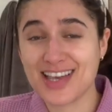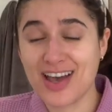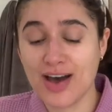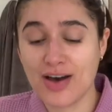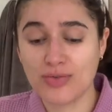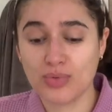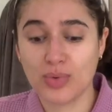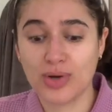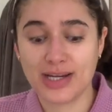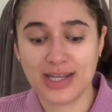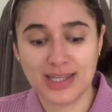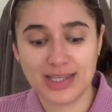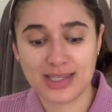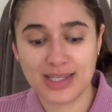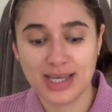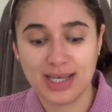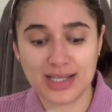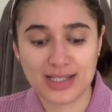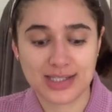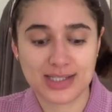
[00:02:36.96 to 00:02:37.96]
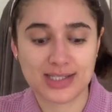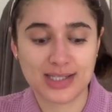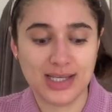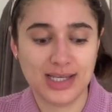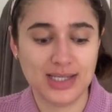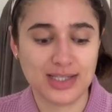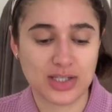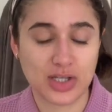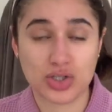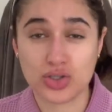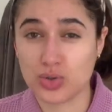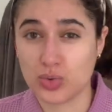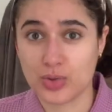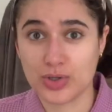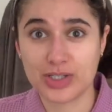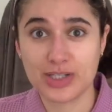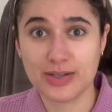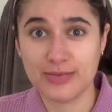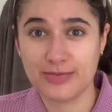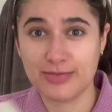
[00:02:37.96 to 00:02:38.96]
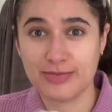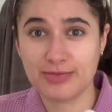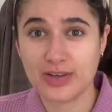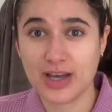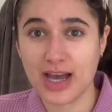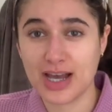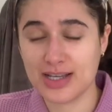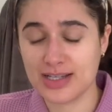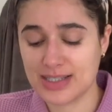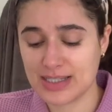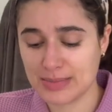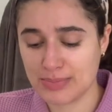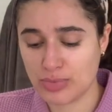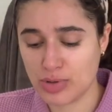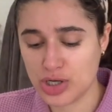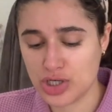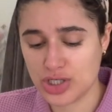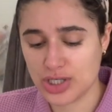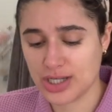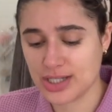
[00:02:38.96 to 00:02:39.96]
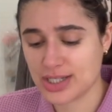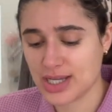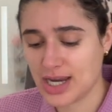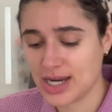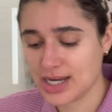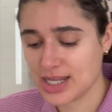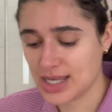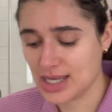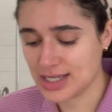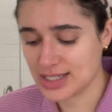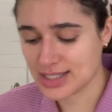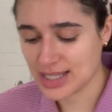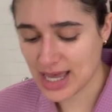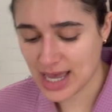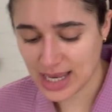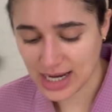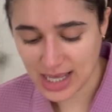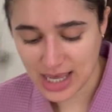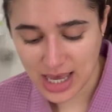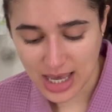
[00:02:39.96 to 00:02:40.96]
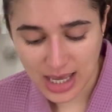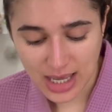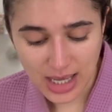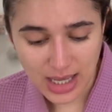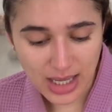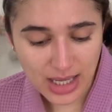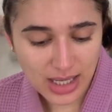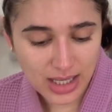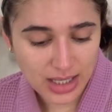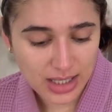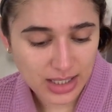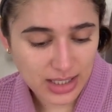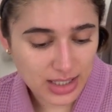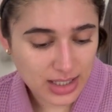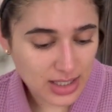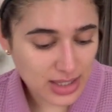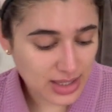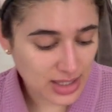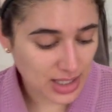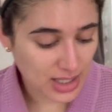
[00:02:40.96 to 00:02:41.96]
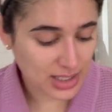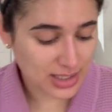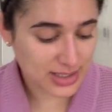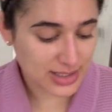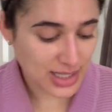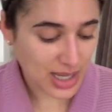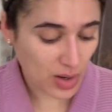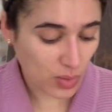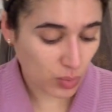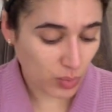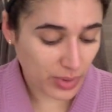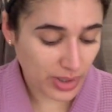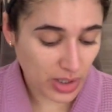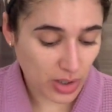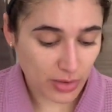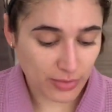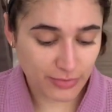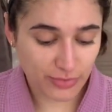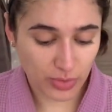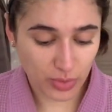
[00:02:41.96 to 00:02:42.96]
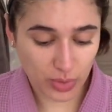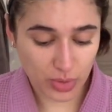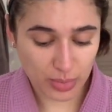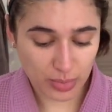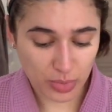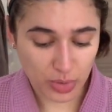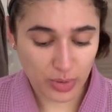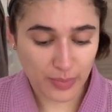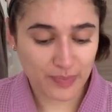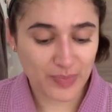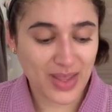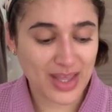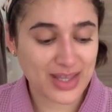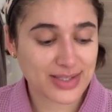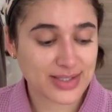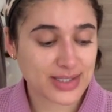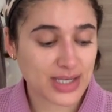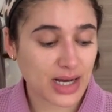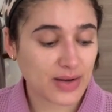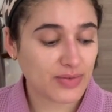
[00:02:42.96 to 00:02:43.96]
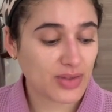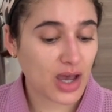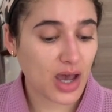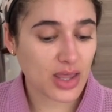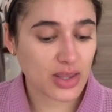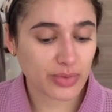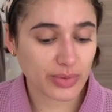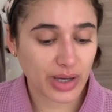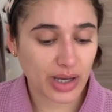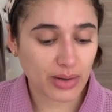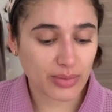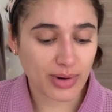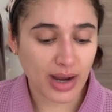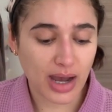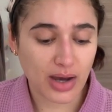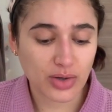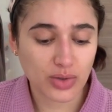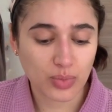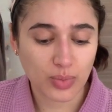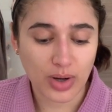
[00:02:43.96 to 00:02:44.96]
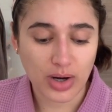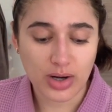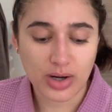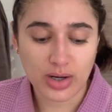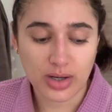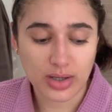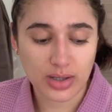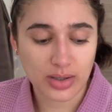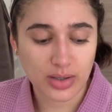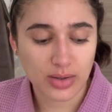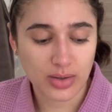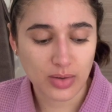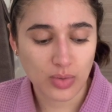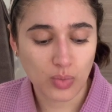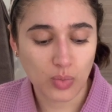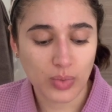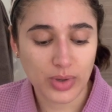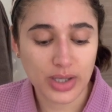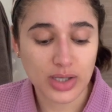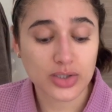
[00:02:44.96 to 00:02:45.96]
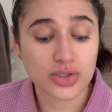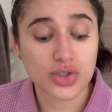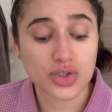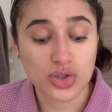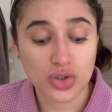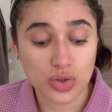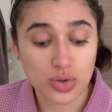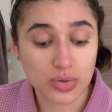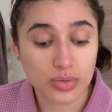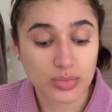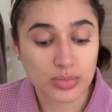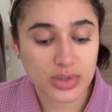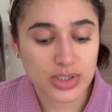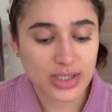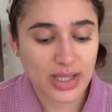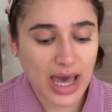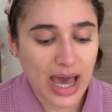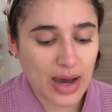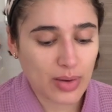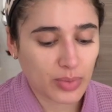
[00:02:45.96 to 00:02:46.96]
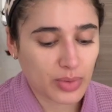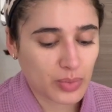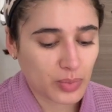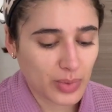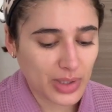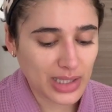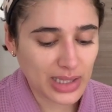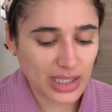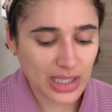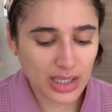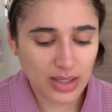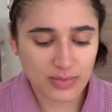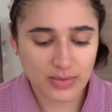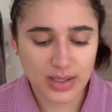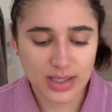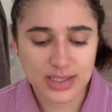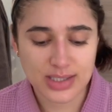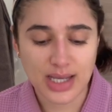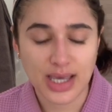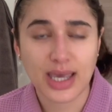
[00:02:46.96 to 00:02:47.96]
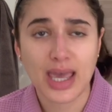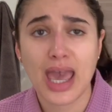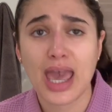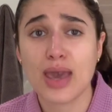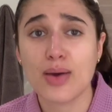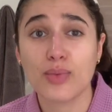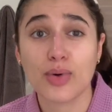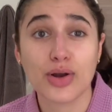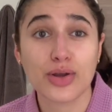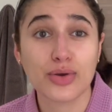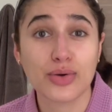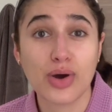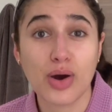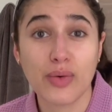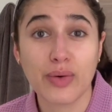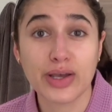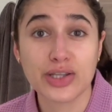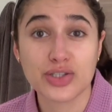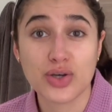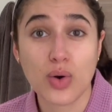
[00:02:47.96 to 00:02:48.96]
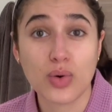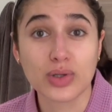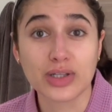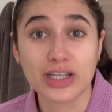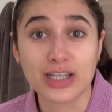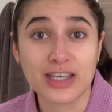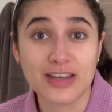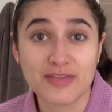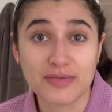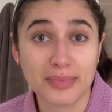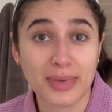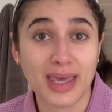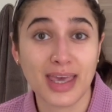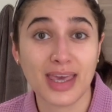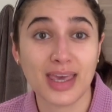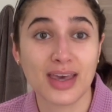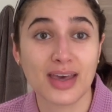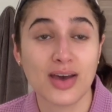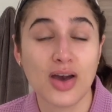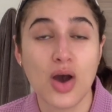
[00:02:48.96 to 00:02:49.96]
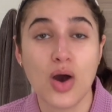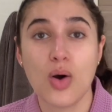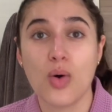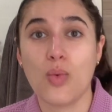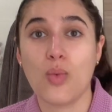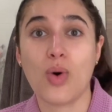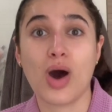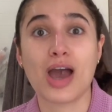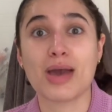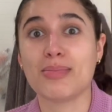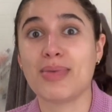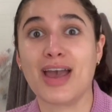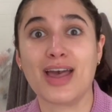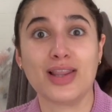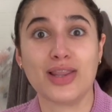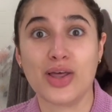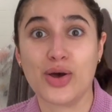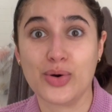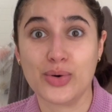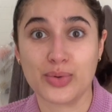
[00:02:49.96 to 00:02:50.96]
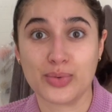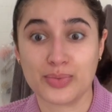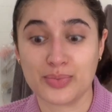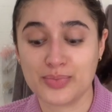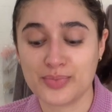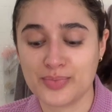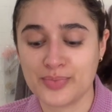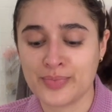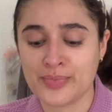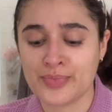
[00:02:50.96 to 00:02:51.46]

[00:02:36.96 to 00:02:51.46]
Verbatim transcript: of what he thinks is the source of Kai's separation anxiety is that he thinks that we are vulnerable. Instead of the other way around where we assumed that when we leave, he's like, hey, where are you going? Don't leave me. Why am I alone?